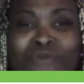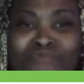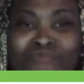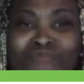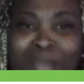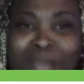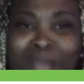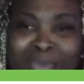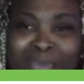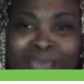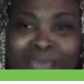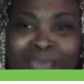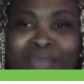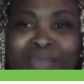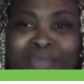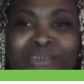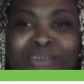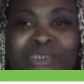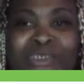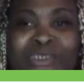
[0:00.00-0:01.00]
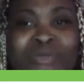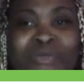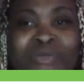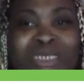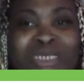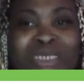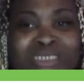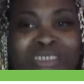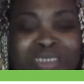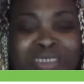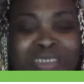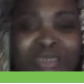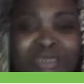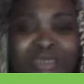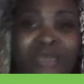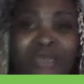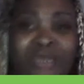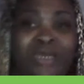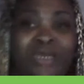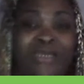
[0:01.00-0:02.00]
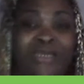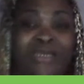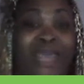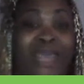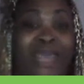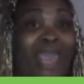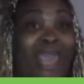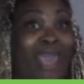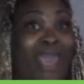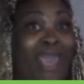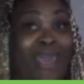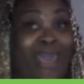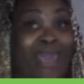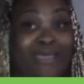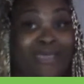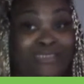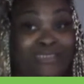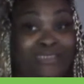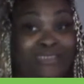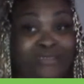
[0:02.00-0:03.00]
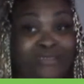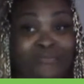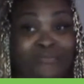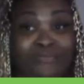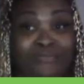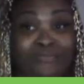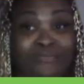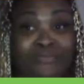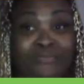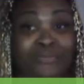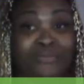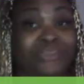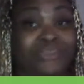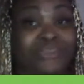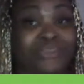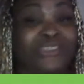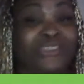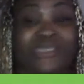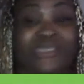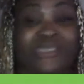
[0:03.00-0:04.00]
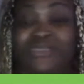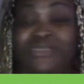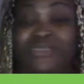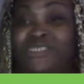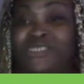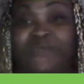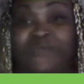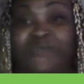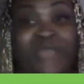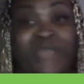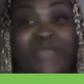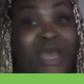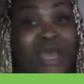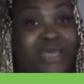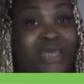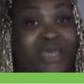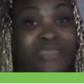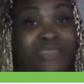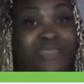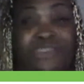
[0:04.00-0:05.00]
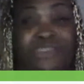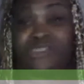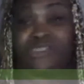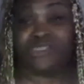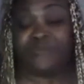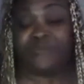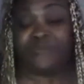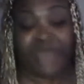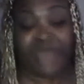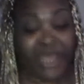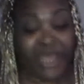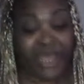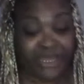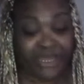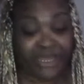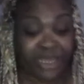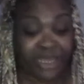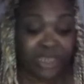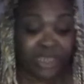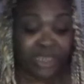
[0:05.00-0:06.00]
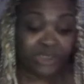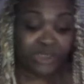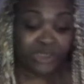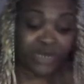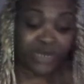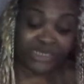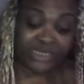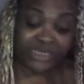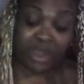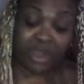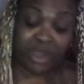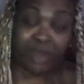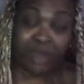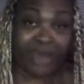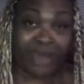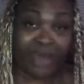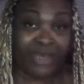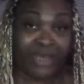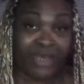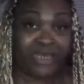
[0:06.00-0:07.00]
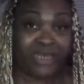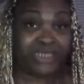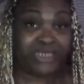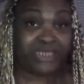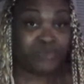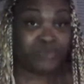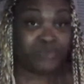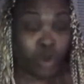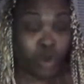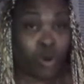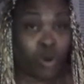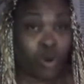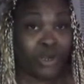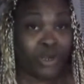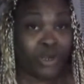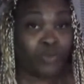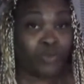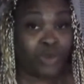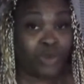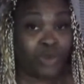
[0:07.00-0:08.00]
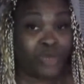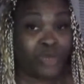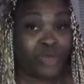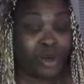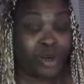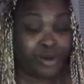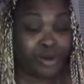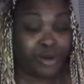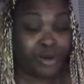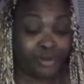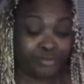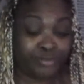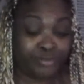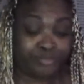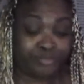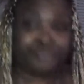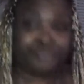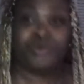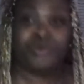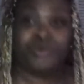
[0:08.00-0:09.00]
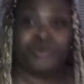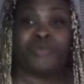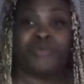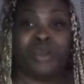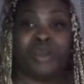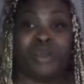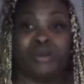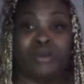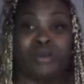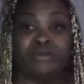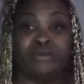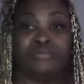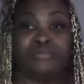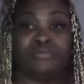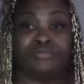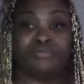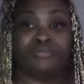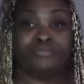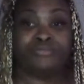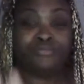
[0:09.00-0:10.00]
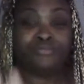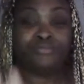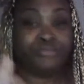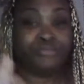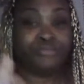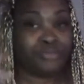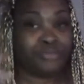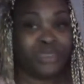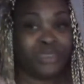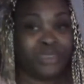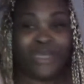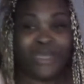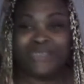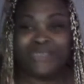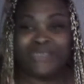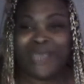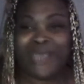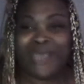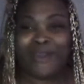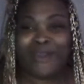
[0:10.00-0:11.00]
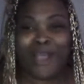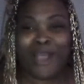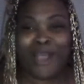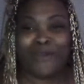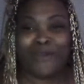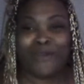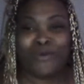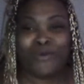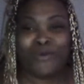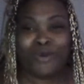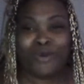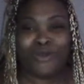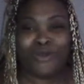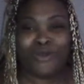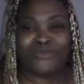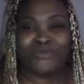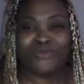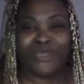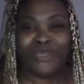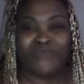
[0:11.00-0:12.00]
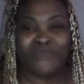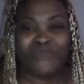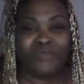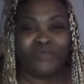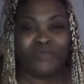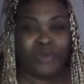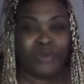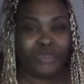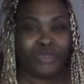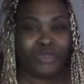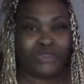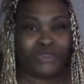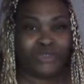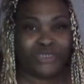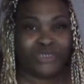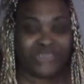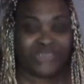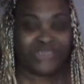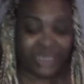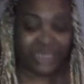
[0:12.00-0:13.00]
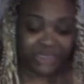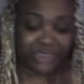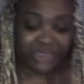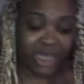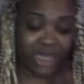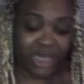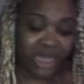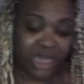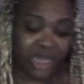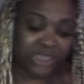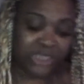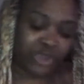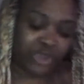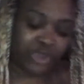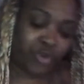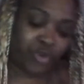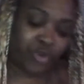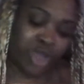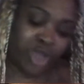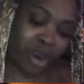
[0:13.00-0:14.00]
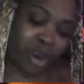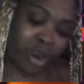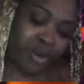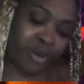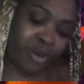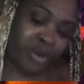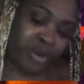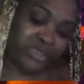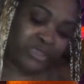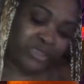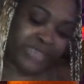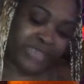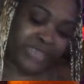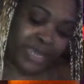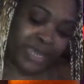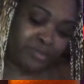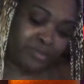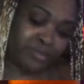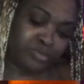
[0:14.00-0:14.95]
Right. So listen, they asked. Gizelle just be lying. She just be lying. So let's talk about in this recording what we heard. What we heard. Tiger Oracle, thank you for being 136. So we heard her say